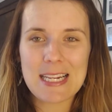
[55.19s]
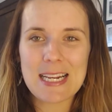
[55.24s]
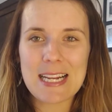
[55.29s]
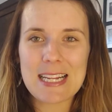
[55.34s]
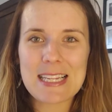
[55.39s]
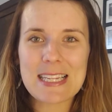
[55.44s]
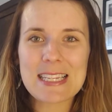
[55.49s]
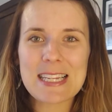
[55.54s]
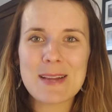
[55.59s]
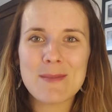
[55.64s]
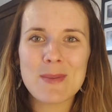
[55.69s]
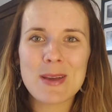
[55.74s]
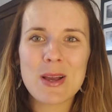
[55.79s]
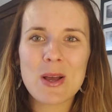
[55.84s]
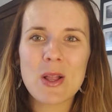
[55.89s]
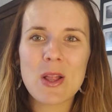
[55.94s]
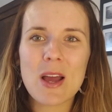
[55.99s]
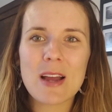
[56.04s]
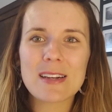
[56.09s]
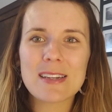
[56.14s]
It doesn't seem like
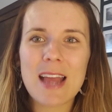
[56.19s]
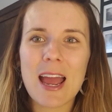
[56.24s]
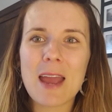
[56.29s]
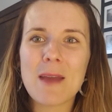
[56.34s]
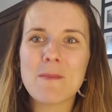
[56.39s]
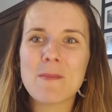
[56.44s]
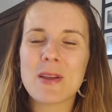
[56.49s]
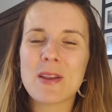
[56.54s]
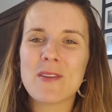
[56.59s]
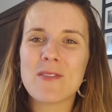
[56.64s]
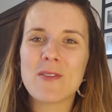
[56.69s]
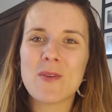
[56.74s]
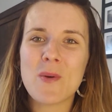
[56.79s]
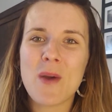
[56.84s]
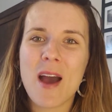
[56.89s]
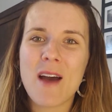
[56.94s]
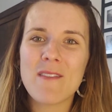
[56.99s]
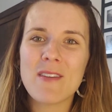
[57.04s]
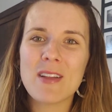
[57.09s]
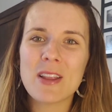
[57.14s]
a long time, but if
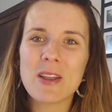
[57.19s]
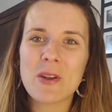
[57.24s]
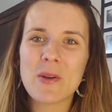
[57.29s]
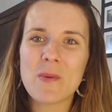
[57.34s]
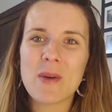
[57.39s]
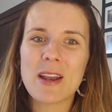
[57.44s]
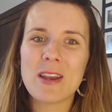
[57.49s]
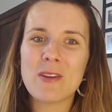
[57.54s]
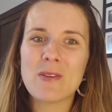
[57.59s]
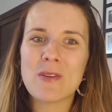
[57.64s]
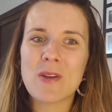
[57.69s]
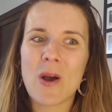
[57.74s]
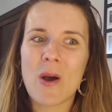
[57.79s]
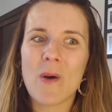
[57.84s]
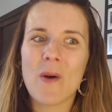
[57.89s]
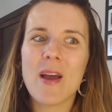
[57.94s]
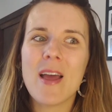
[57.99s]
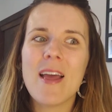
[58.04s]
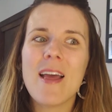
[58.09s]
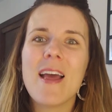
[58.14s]
you have a little one, you
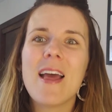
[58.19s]
know